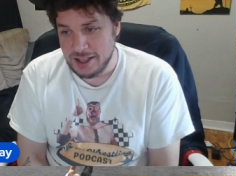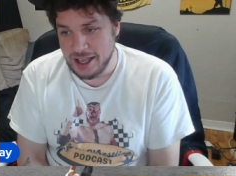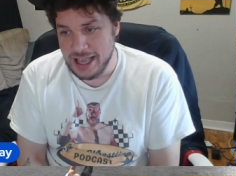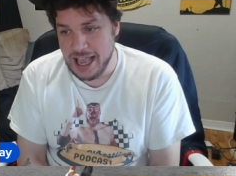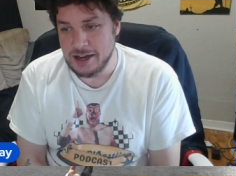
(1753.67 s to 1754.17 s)

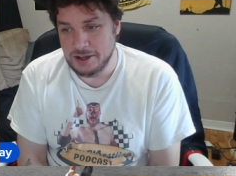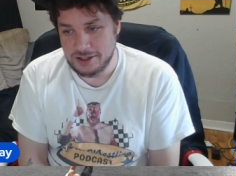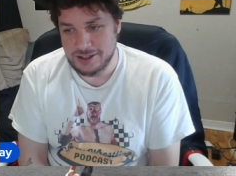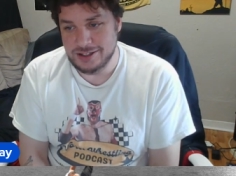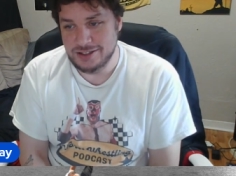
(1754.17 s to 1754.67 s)
again,
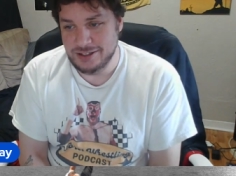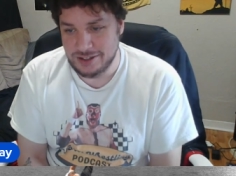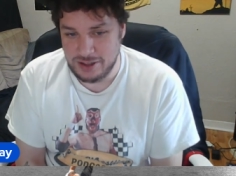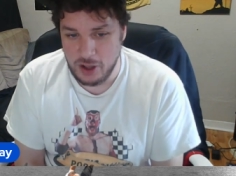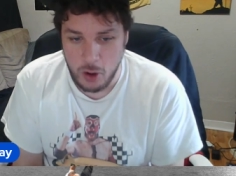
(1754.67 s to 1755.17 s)

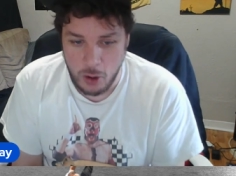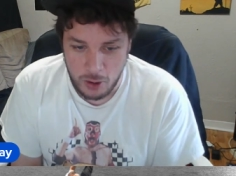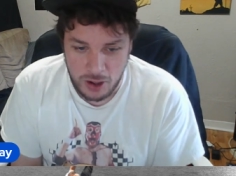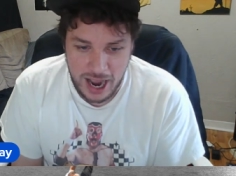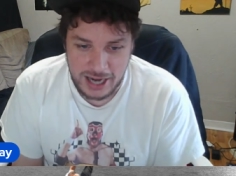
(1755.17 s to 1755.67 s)
the
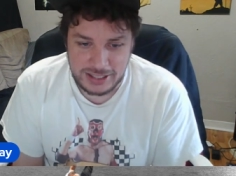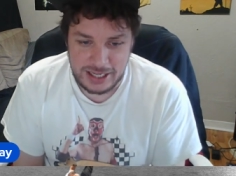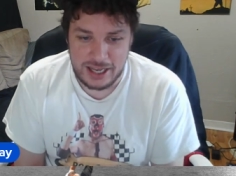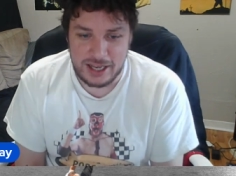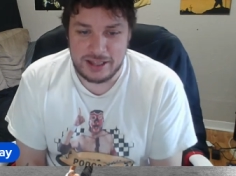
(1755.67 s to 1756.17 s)
whole
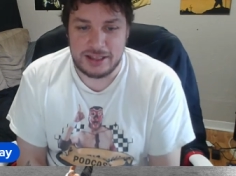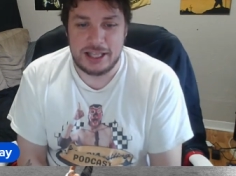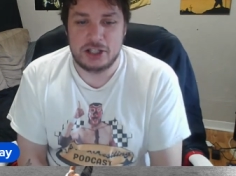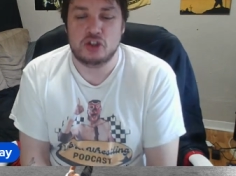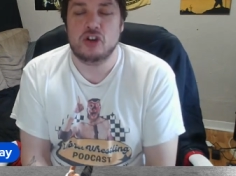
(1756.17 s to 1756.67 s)
idea that
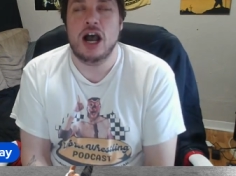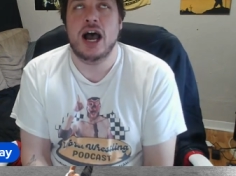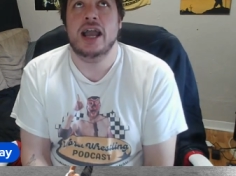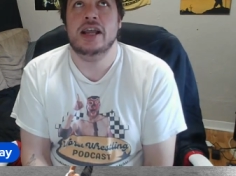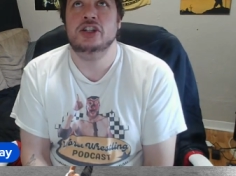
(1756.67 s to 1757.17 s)
they
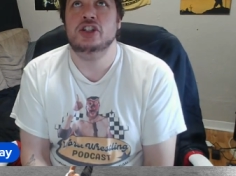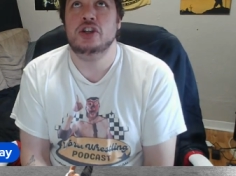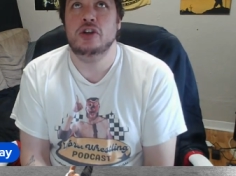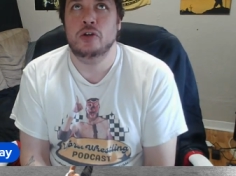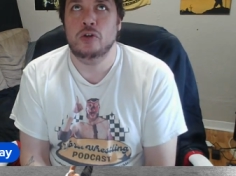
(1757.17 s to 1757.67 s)
tried
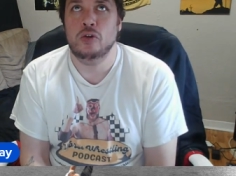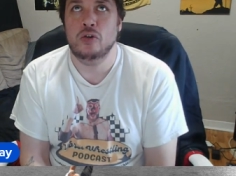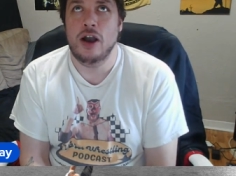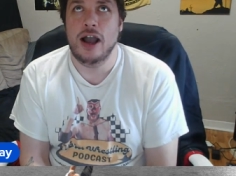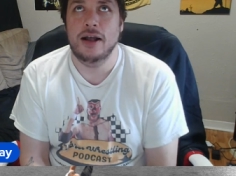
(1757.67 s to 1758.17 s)

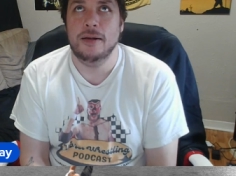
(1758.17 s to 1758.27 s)
to